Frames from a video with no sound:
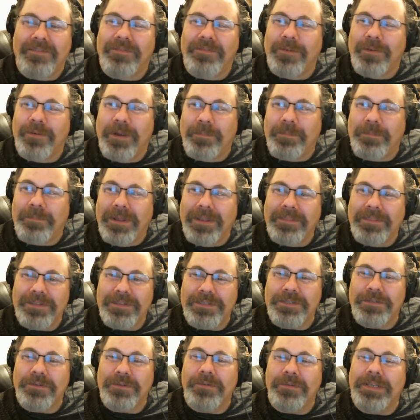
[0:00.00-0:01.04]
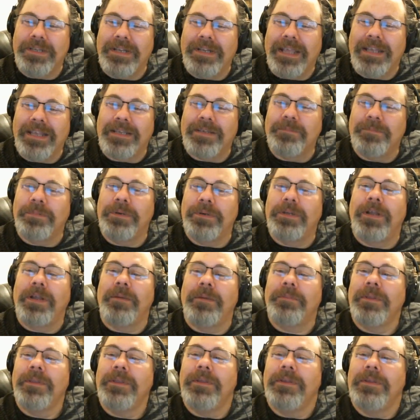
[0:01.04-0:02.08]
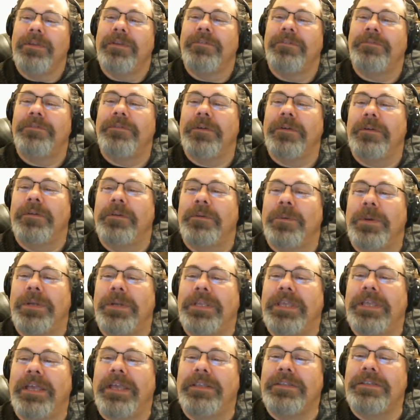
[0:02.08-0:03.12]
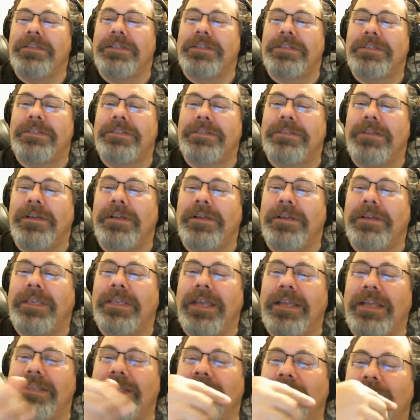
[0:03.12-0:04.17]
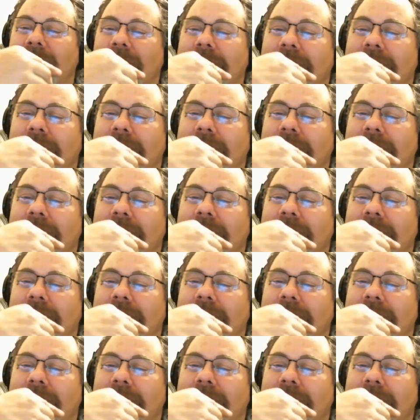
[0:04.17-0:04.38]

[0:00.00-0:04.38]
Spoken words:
for up on the screen I can put up for what Ken DV